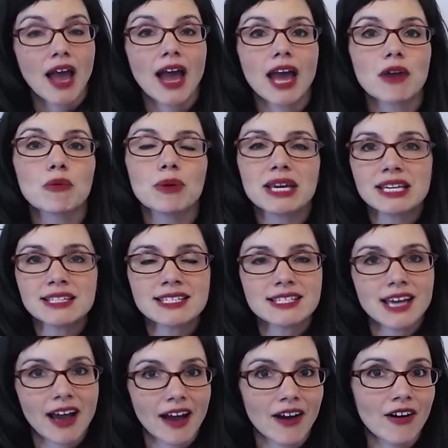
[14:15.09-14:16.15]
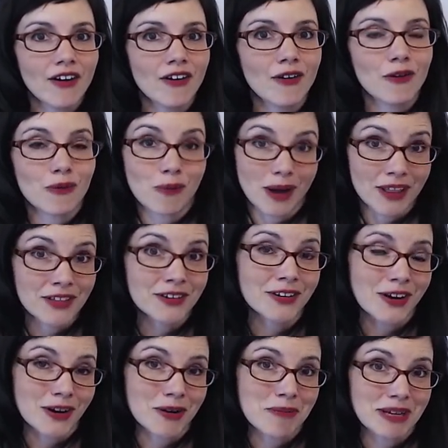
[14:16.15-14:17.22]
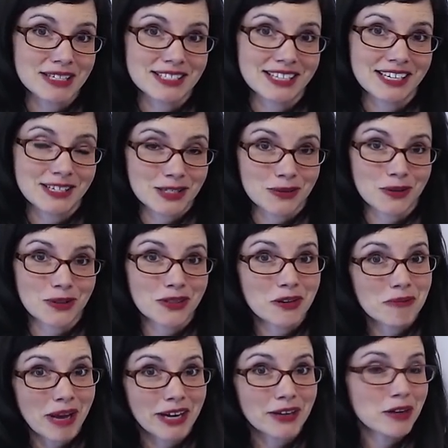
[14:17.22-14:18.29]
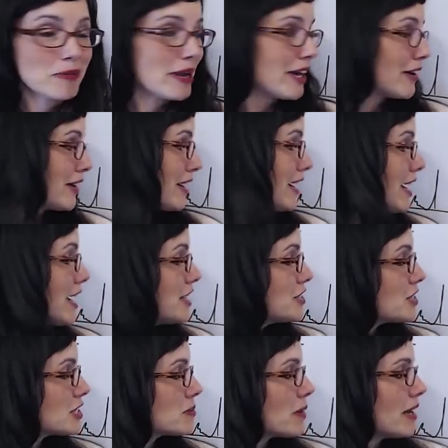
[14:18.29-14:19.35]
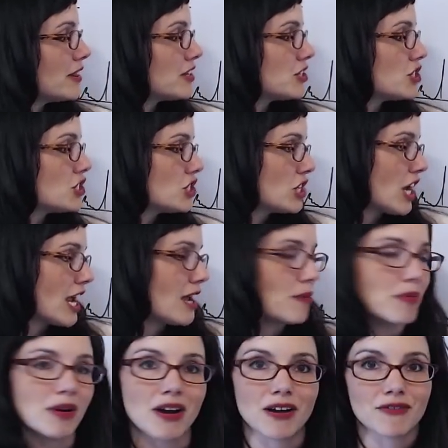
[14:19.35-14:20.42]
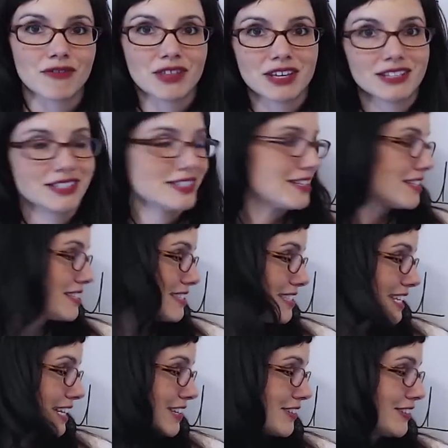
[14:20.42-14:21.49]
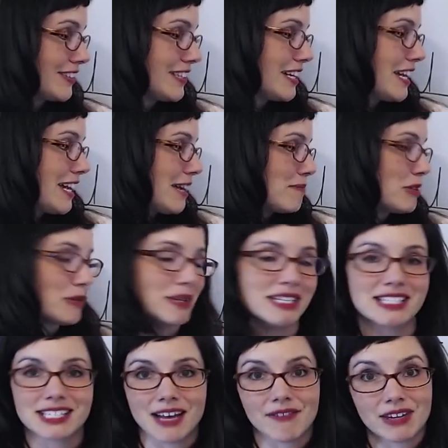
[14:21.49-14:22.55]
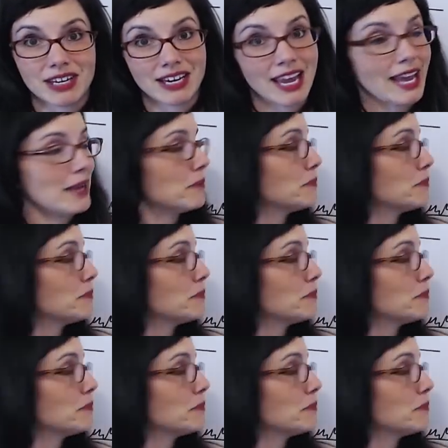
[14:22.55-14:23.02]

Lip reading: And we can tell whether our benzene is ortho, meta, or para just by the shape of this signal between 7 and 8.